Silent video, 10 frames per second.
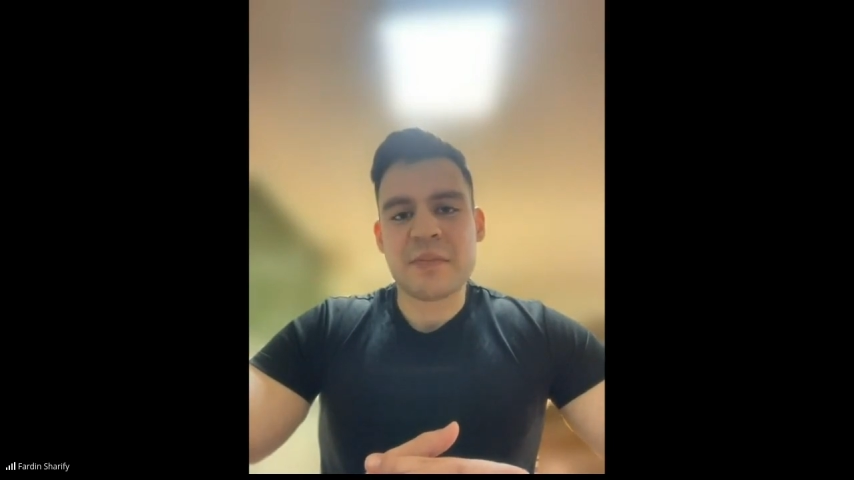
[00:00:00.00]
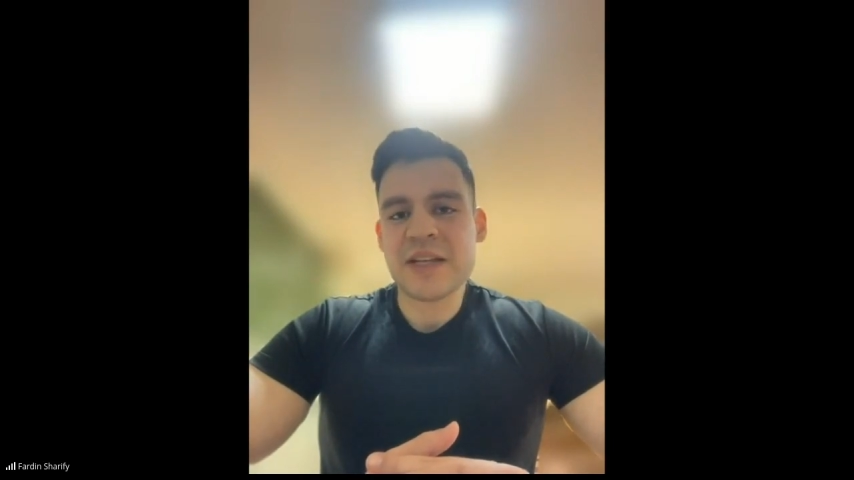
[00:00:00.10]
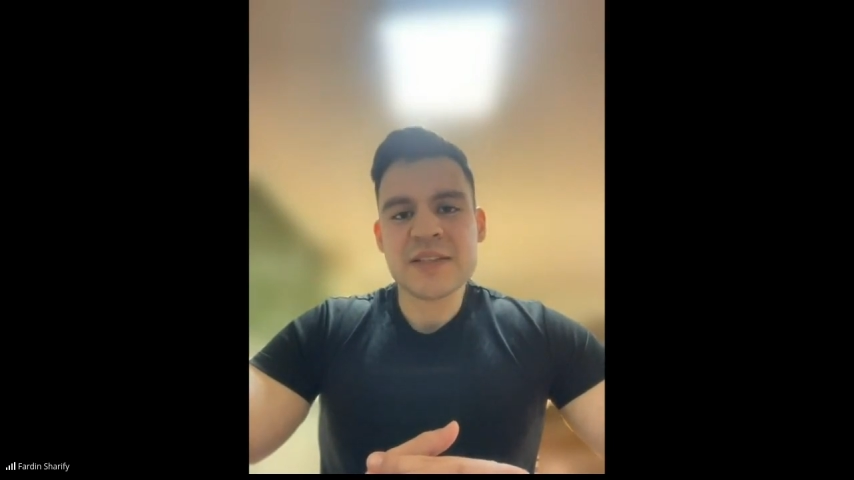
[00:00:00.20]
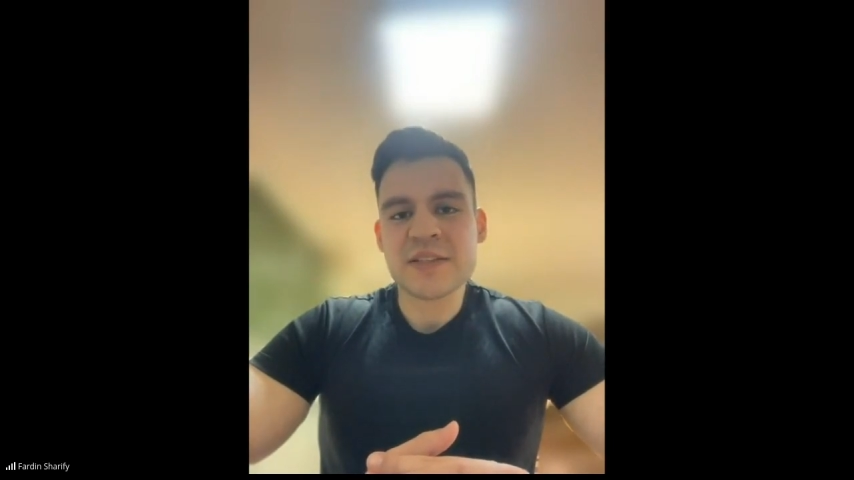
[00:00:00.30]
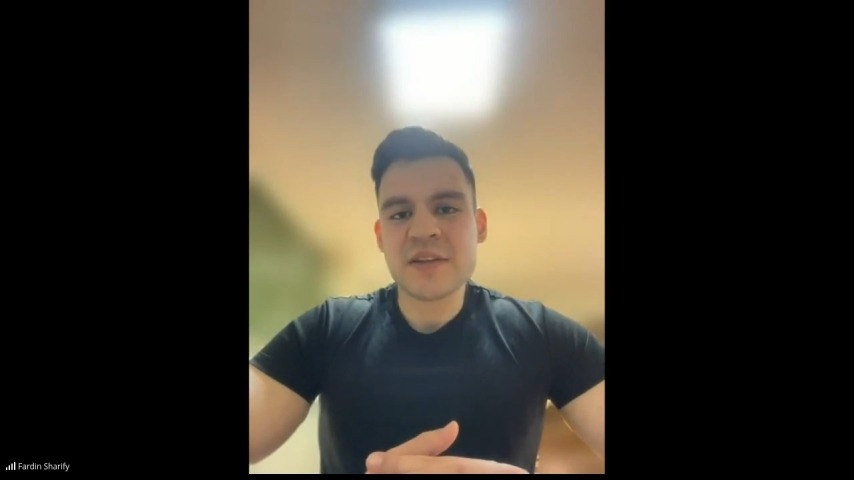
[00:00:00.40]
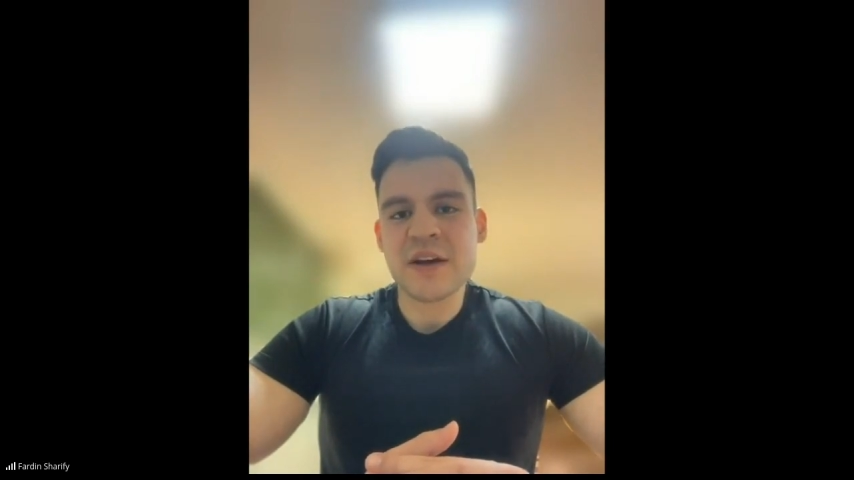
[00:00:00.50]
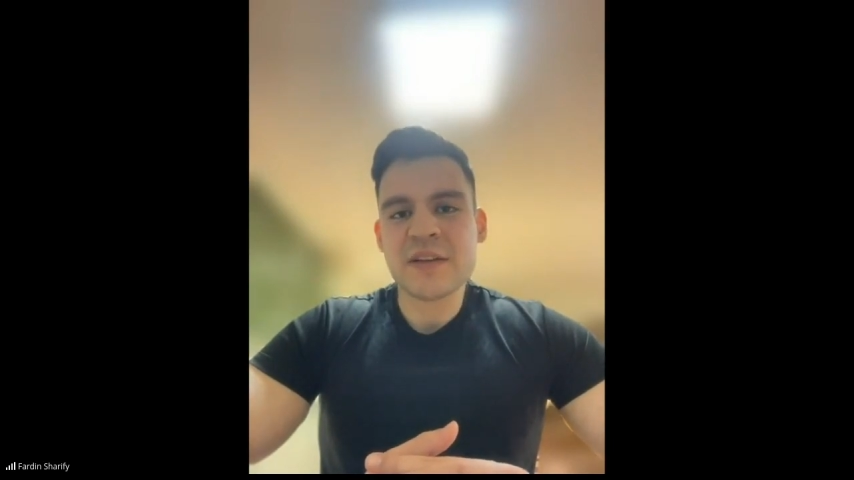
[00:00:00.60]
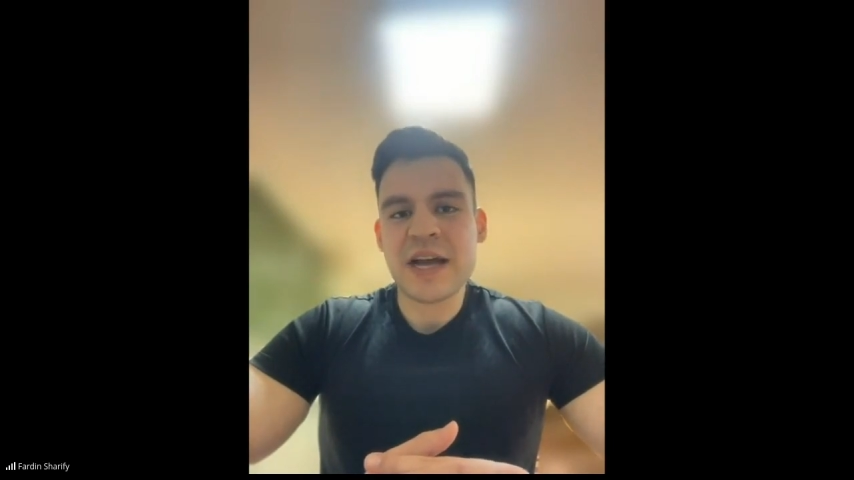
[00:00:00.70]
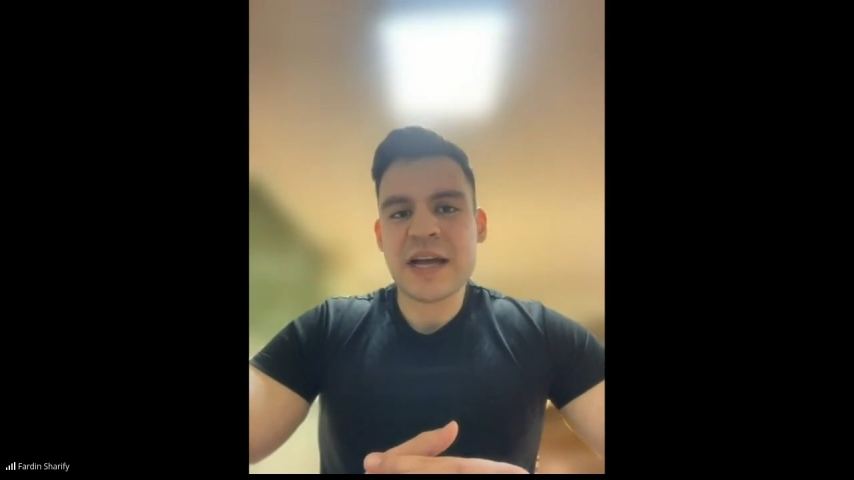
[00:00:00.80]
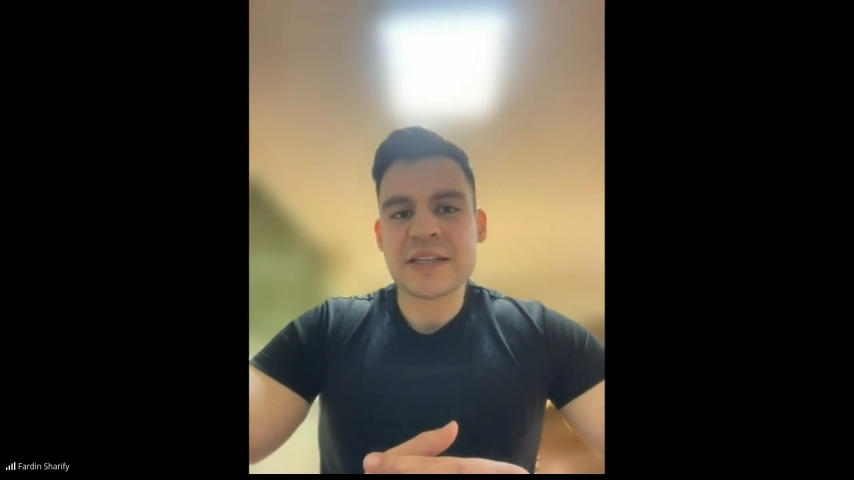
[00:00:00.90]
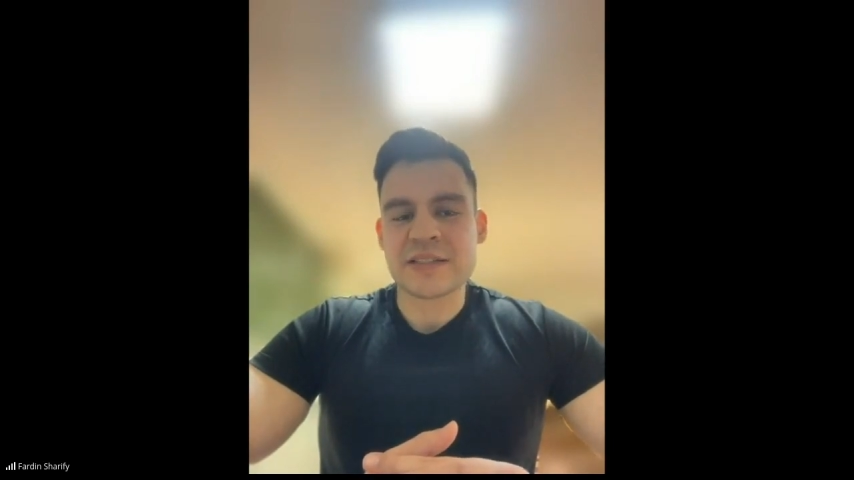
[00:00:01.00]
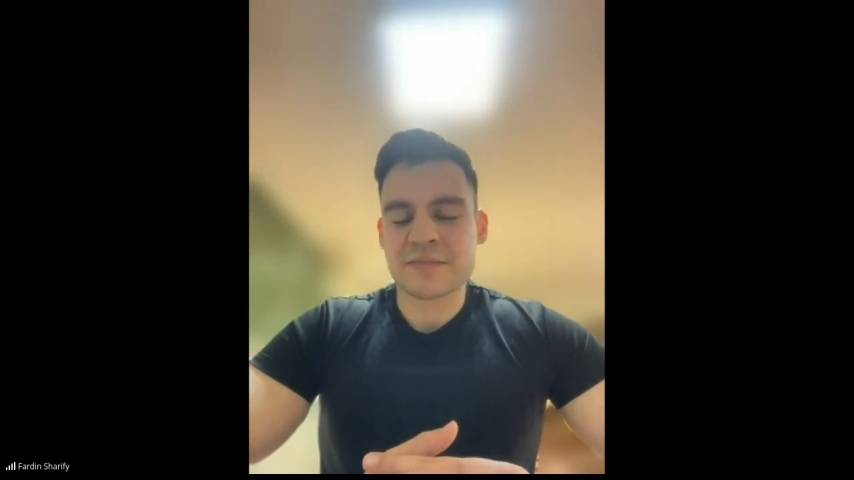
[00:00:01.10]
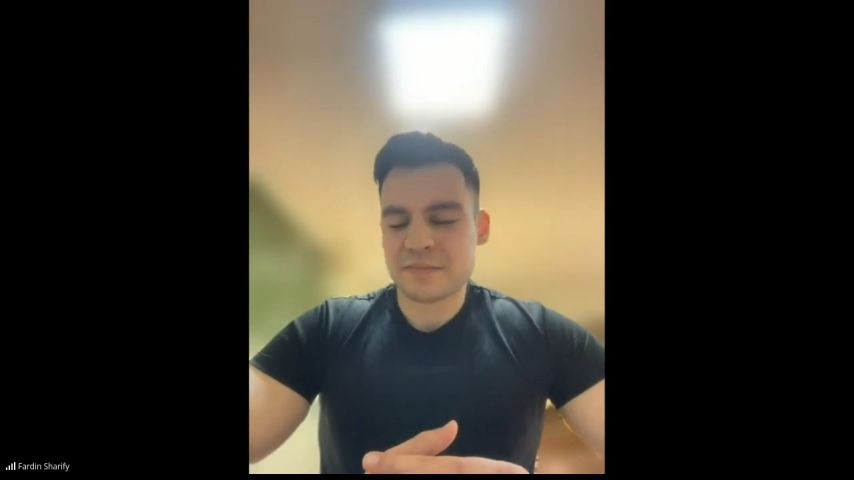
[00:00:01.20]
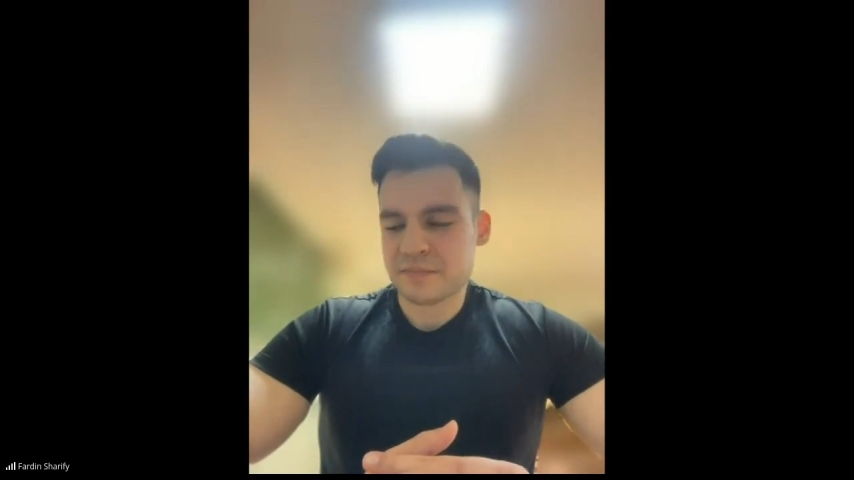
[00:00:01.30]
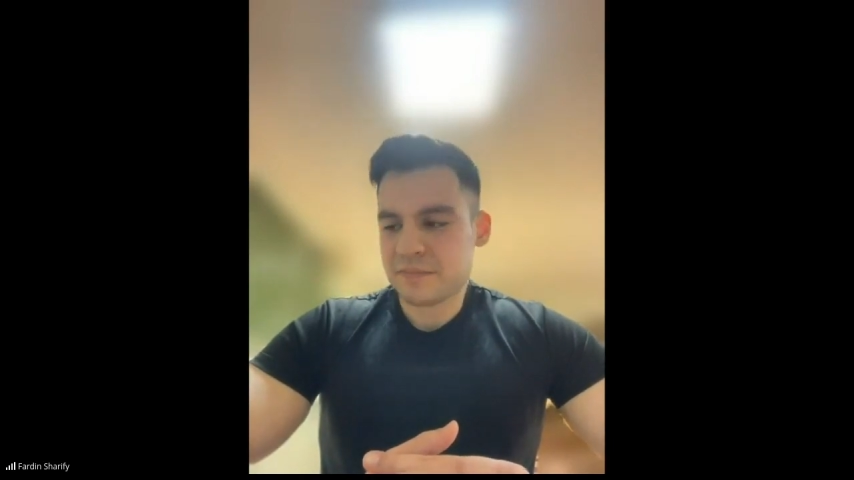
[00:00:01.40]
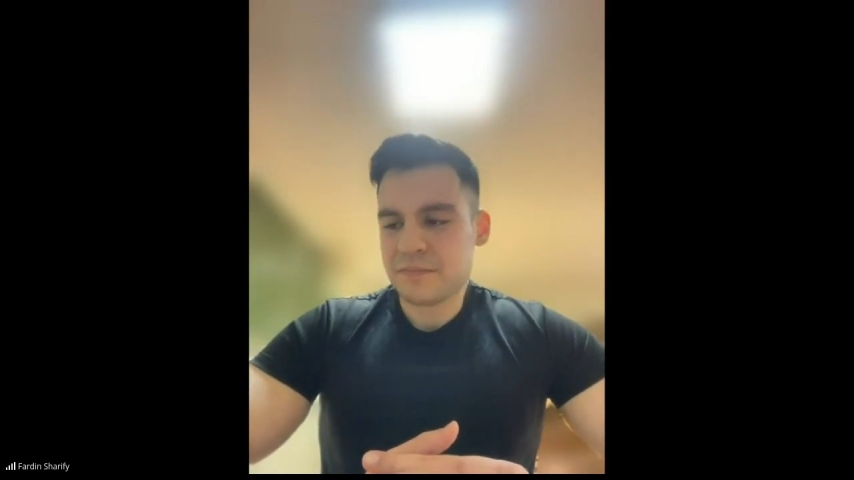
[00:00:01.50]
but it is not as